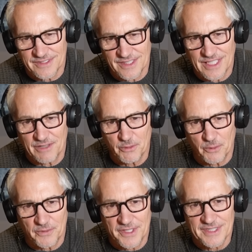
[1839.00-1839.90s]
think
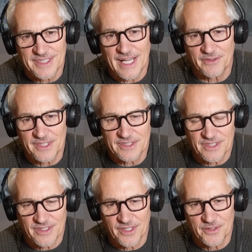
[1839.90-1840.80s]
everyone now needs
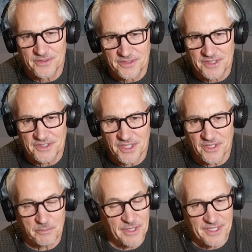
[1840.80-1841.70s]
to know: did you go
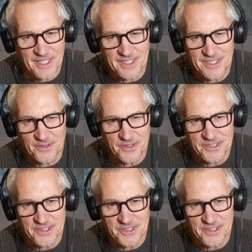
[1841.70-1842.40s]
to bed naked or did